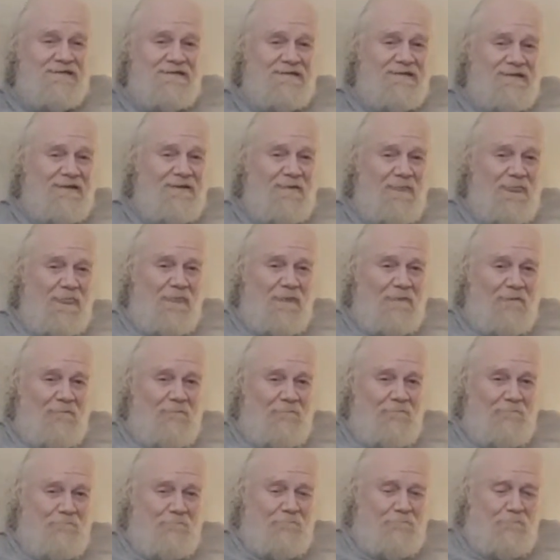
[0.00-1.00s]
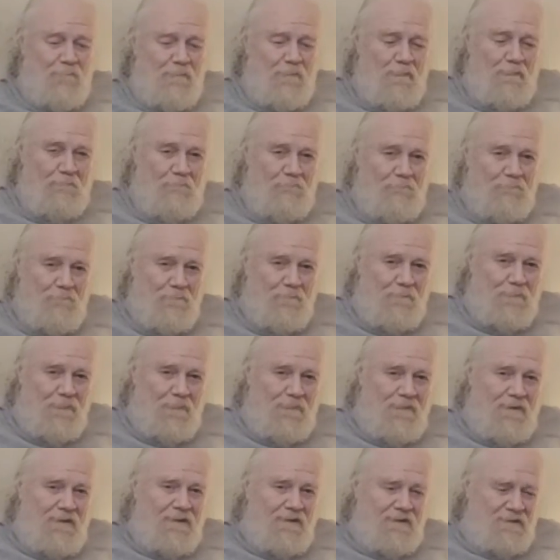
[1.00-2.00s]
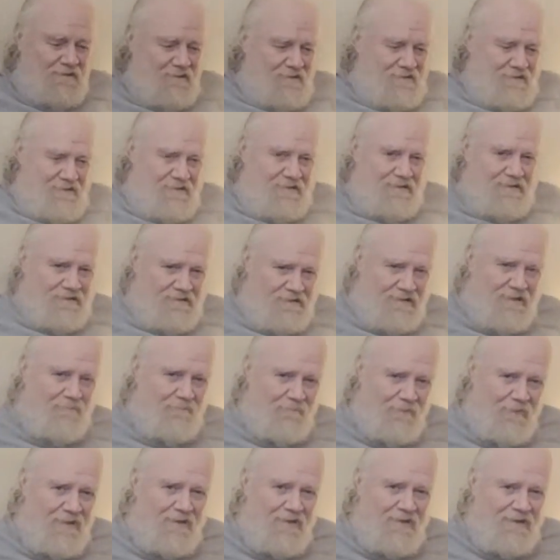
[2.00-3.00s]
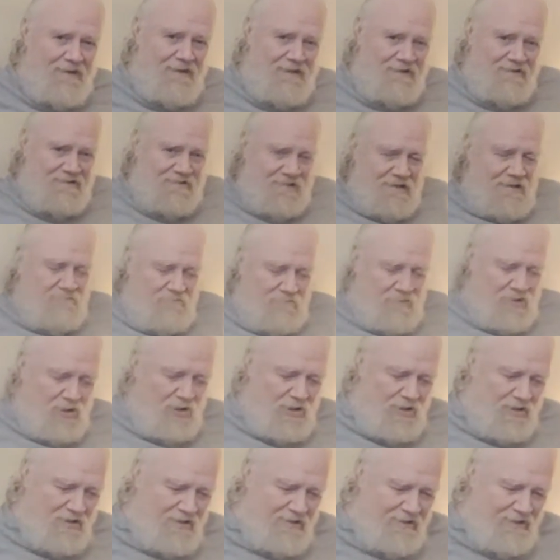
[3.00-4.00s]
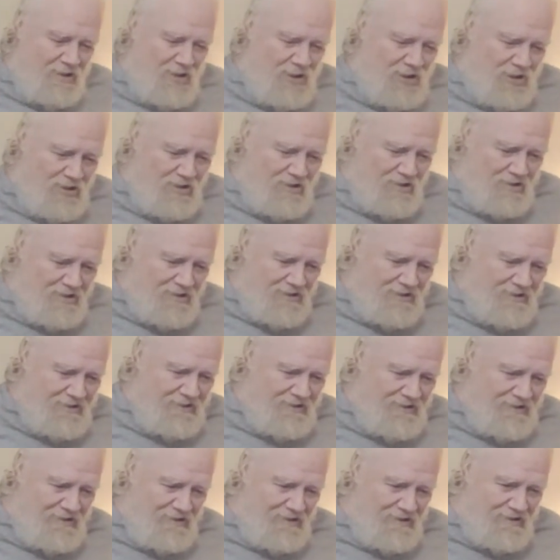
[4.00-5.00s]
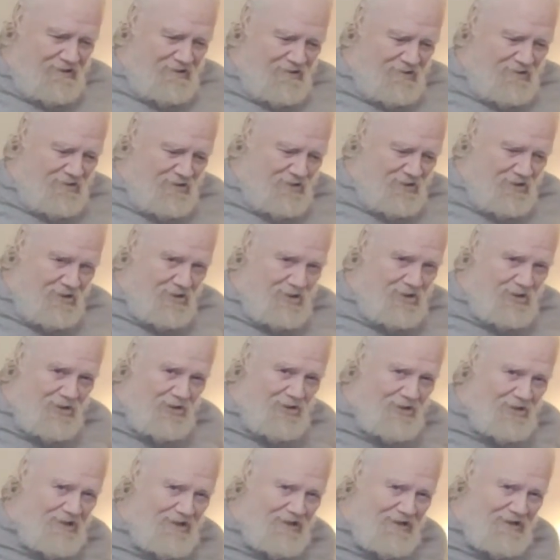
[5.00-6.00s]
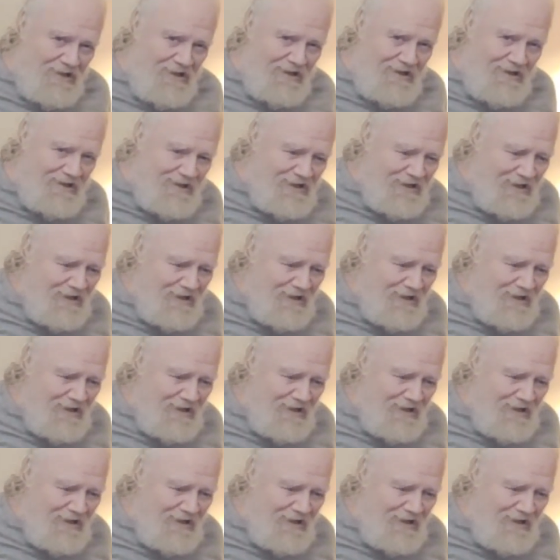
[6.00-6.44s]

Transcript: And there was a guy, a caretaker, that he would harass the homeless people, and then we got him fired through the video.